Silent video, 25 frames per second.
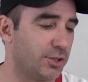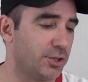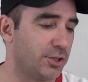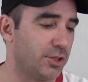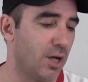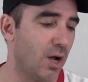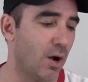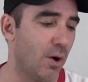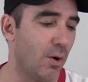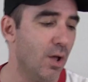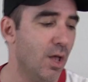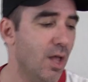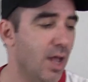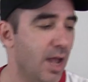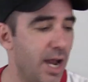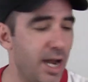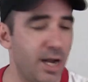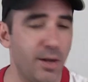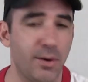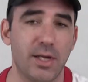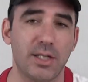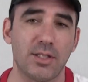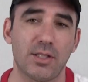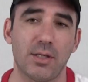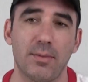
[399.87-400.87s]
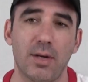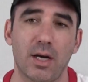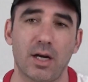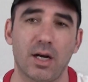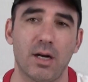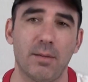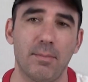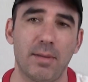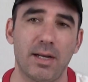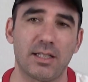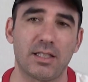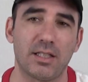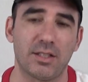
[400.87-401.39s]
So anyways, I'm not going
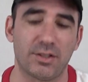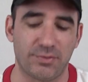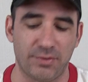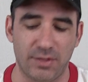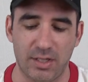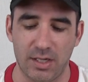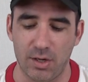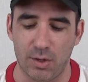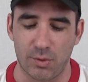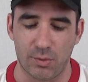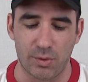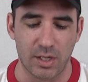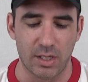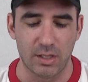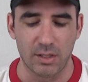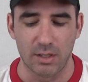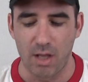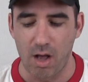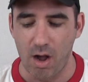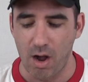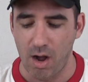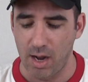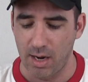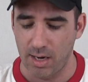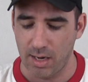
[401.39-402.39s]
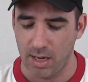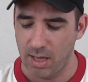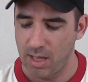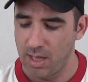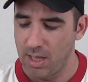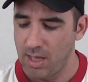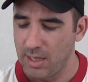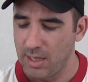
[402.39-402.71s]
to make this video real long.